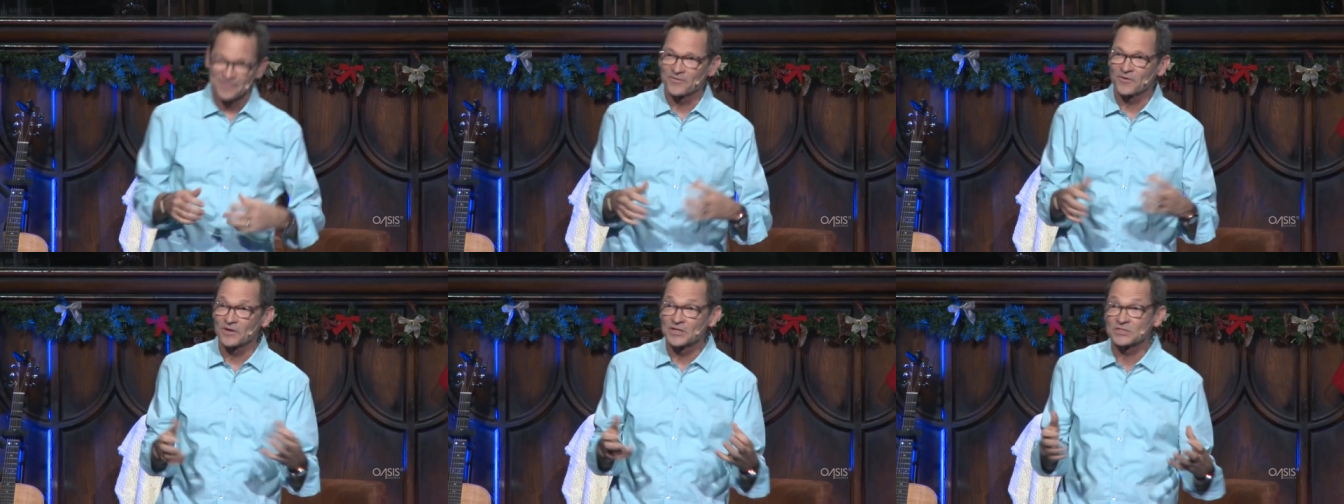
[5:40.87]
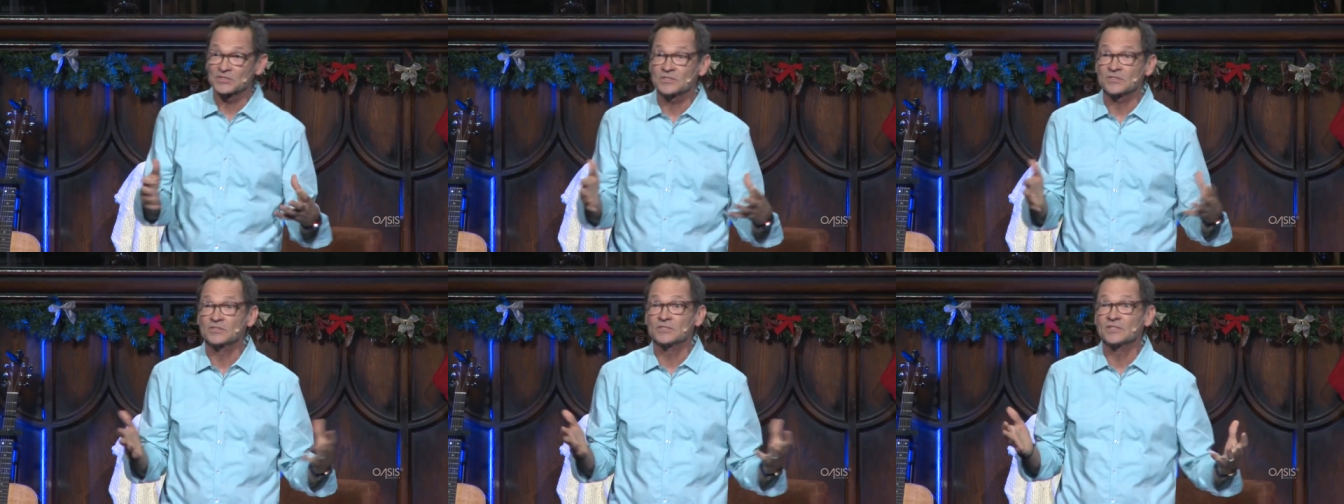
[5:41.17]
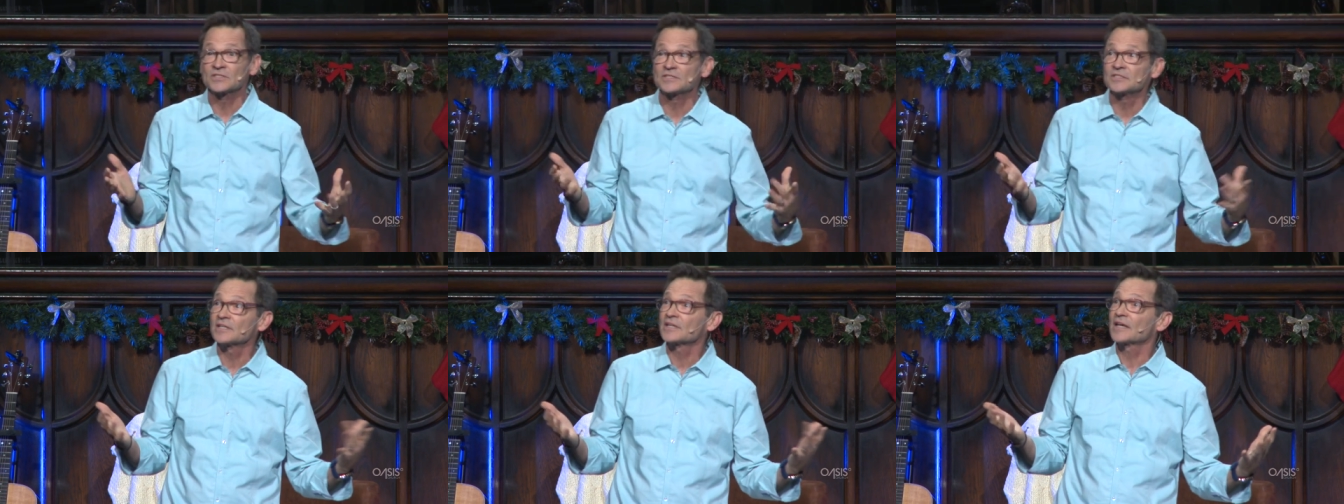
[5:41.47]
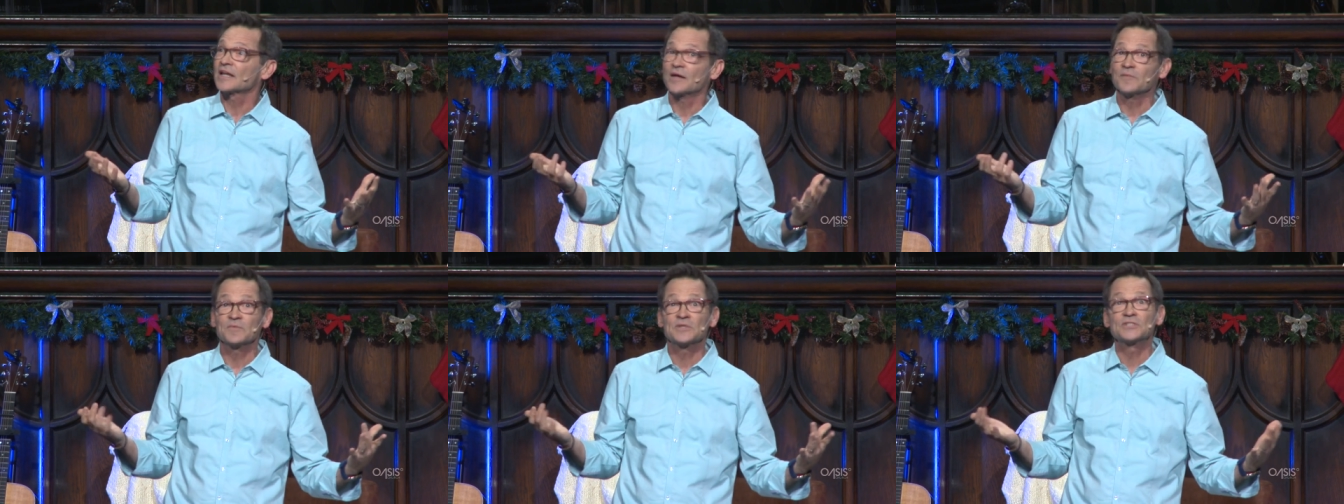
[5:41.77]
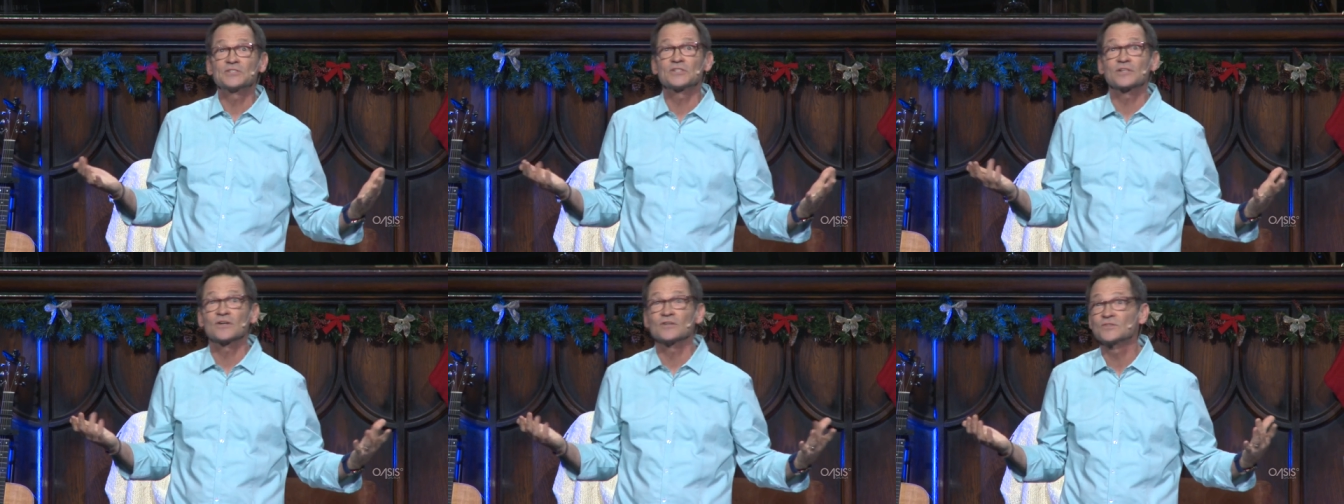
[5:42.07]
voice, and she's looking at me,
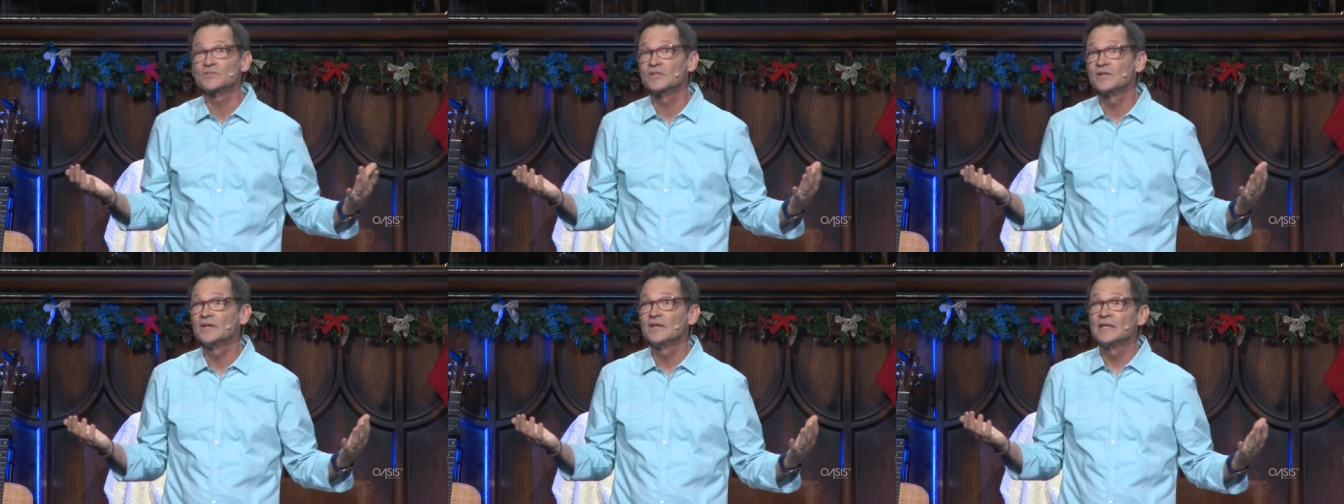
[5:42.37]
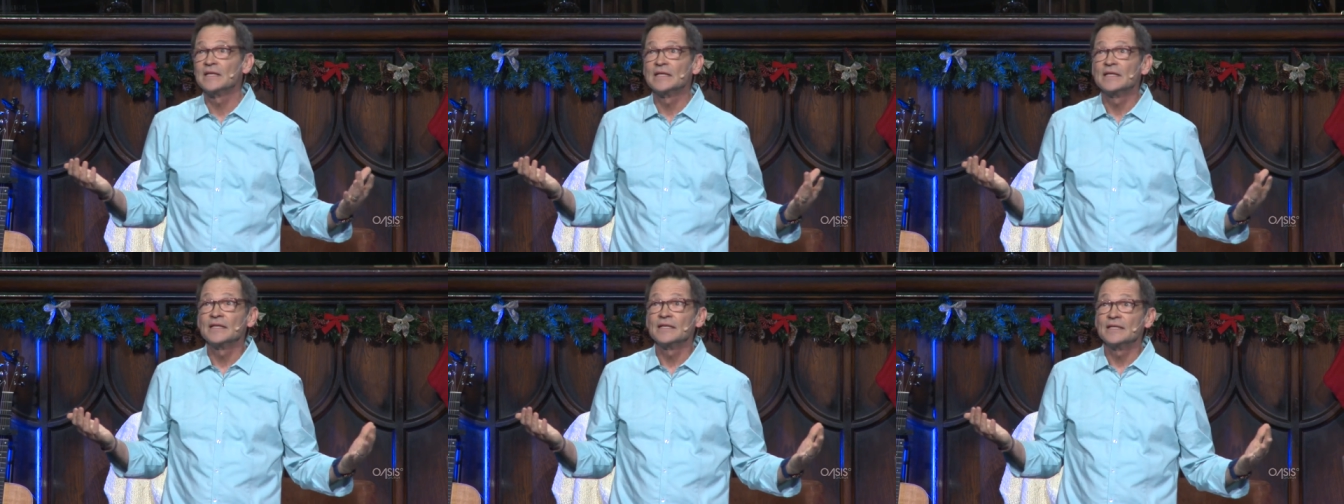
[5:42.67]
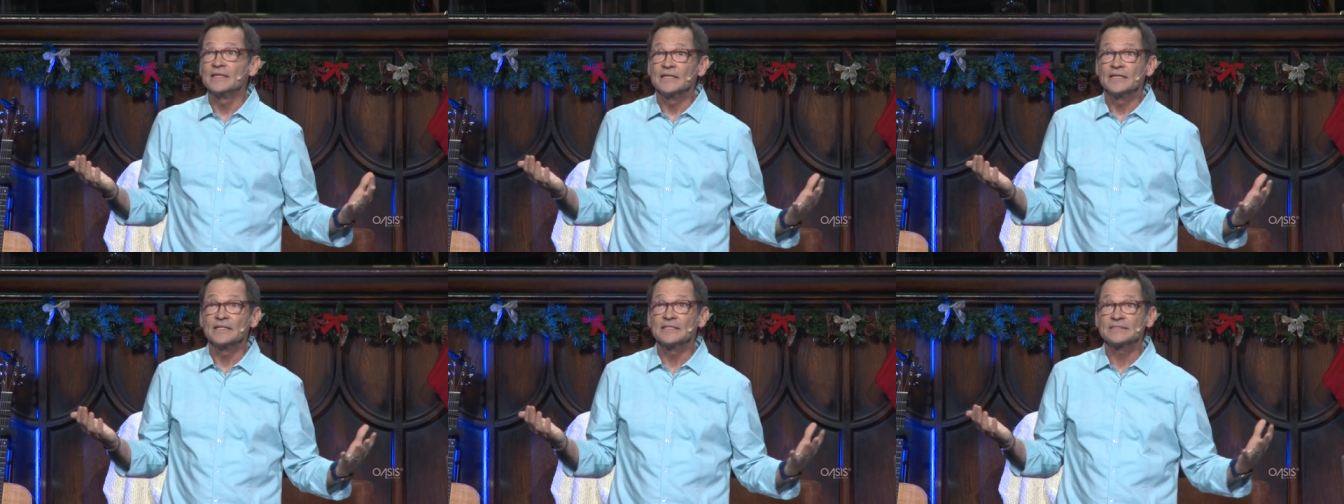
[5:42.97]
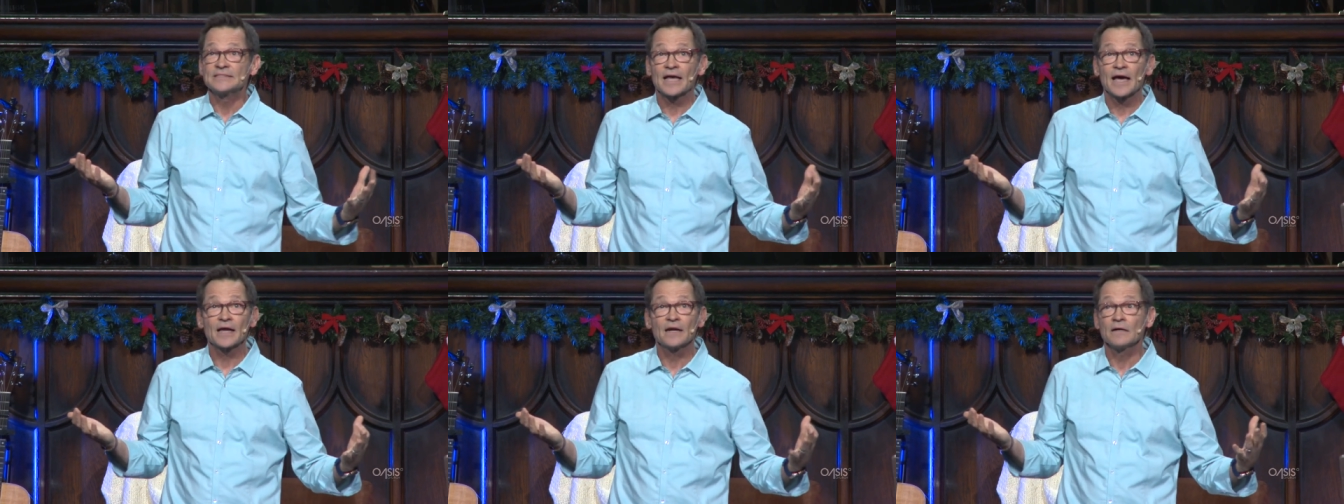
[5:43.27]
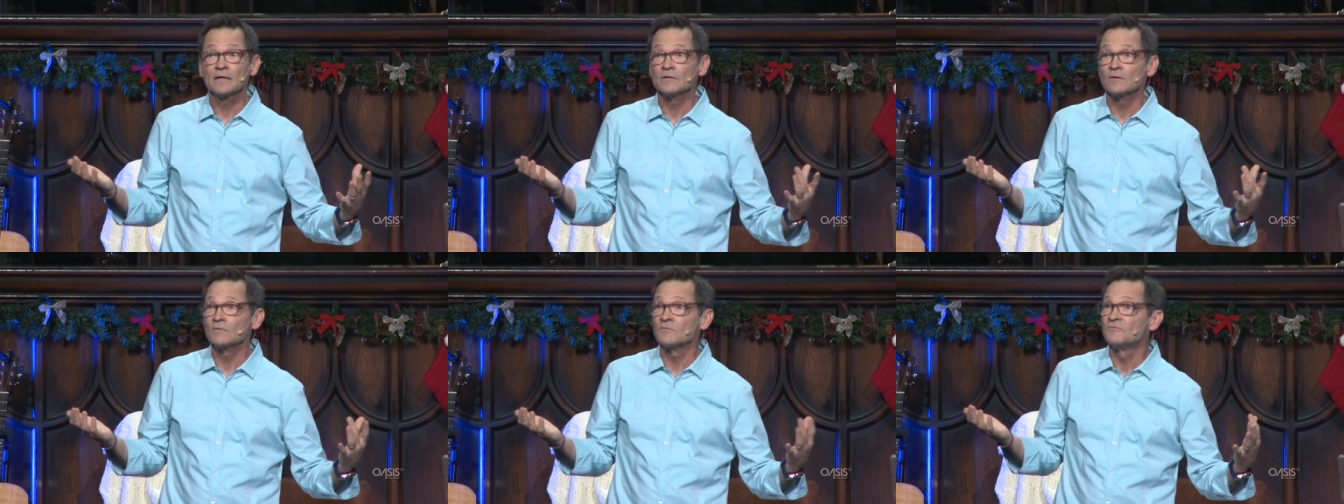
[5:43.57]
and she goes, "Is that
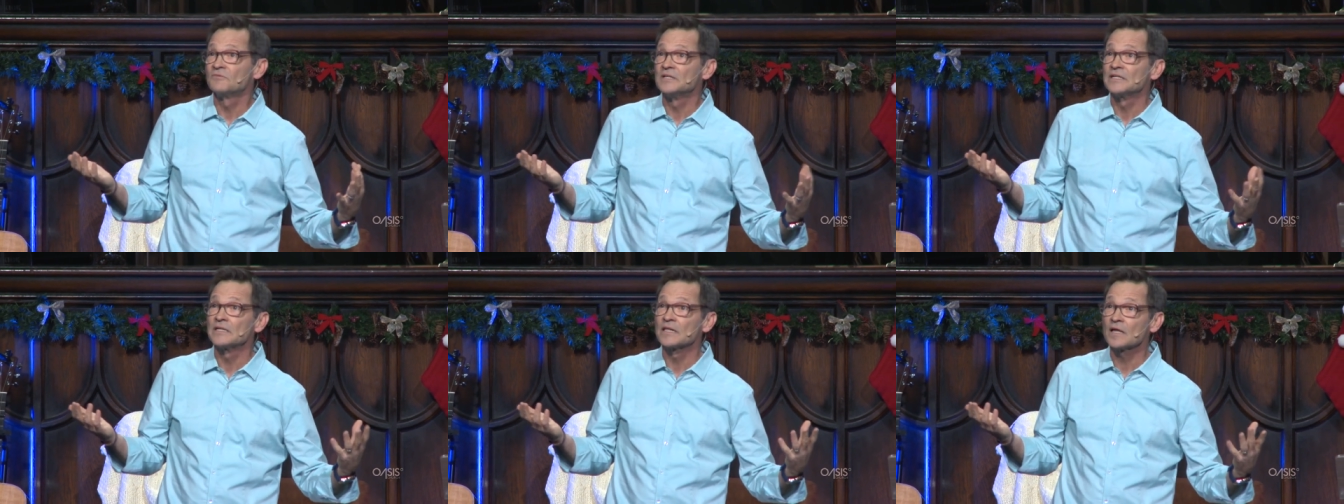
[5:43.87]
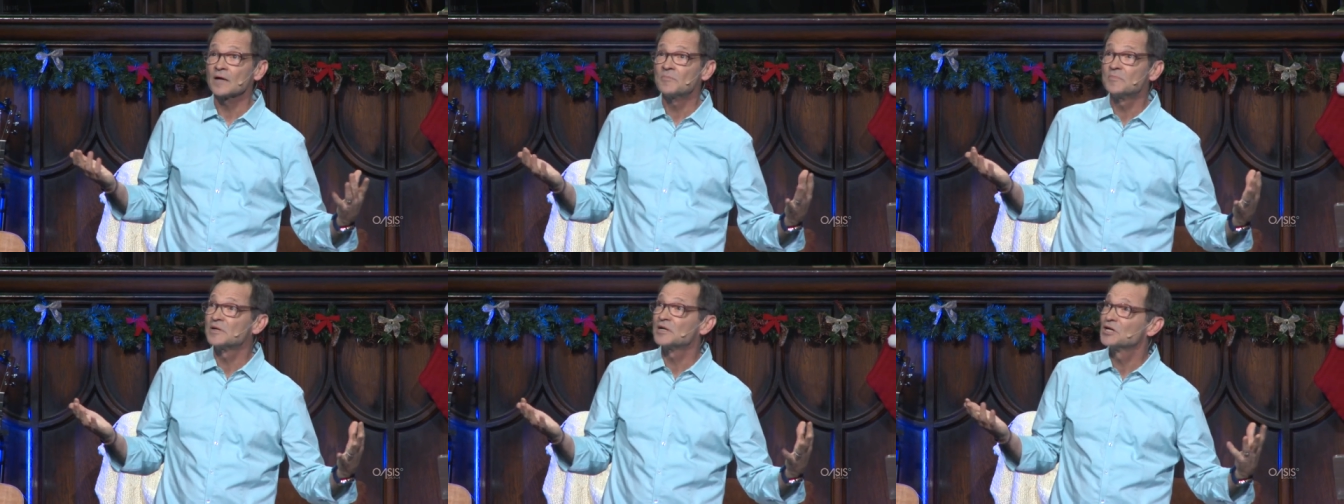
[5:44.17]
Uncle Philip?"